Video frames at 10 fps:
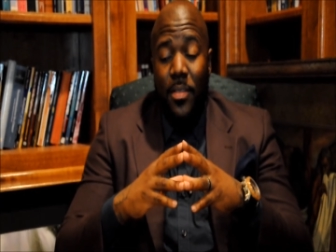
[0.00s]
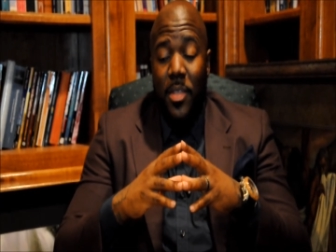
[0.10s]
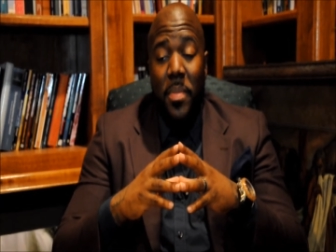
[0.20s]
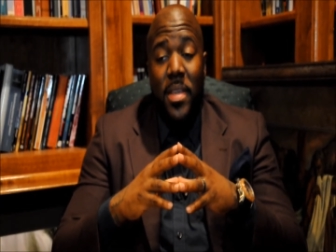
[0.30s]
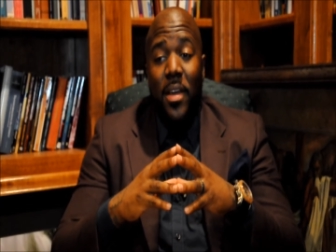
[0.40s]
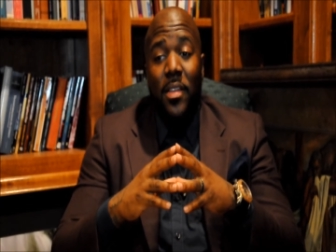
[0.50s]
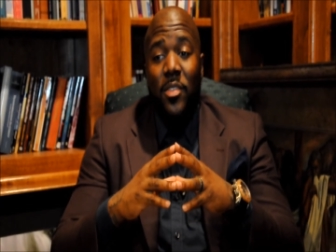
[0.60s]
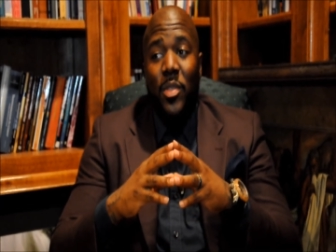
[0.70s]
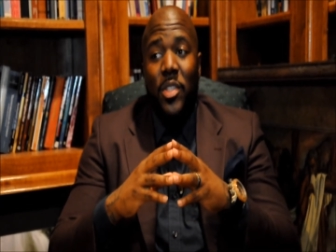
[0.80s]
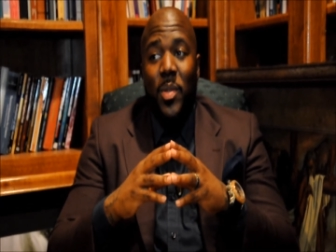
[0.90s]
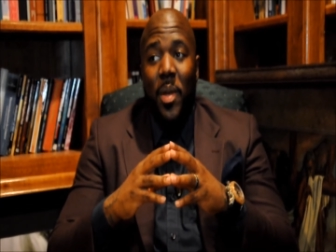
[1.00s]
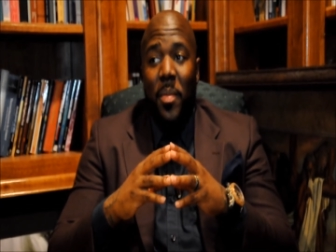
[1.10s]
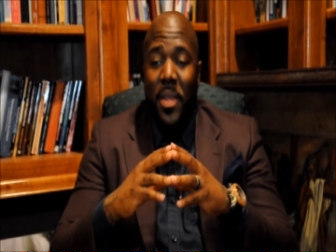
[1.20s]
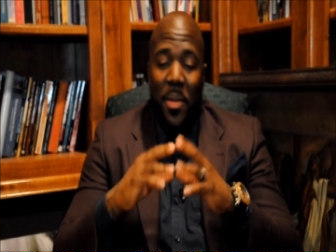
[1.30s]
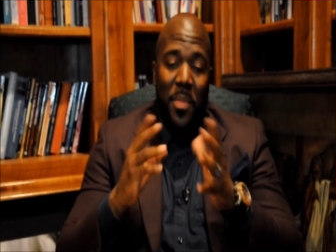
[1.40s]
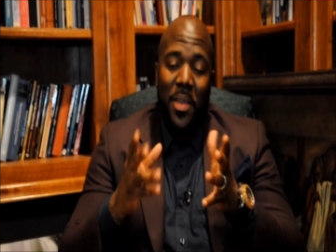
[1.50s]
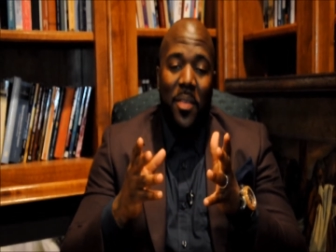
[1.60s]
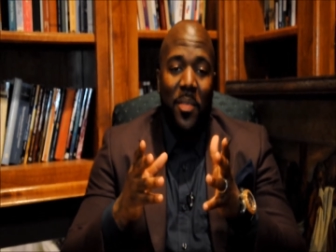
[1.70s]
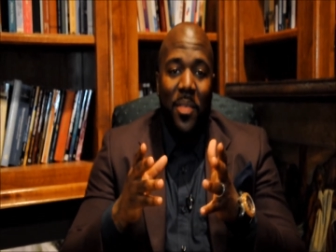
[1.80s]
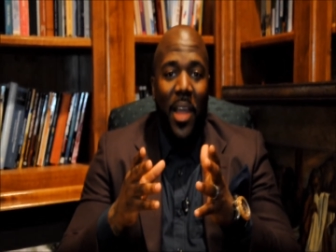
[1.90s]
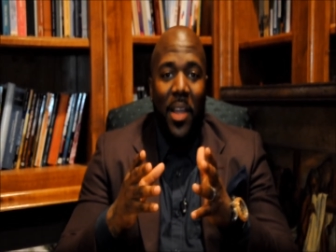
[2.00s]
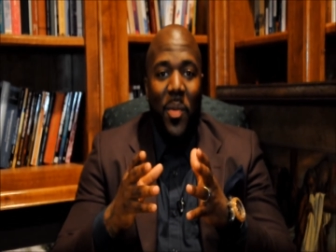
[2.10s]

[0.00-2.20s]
to be honest with you, and I'm being like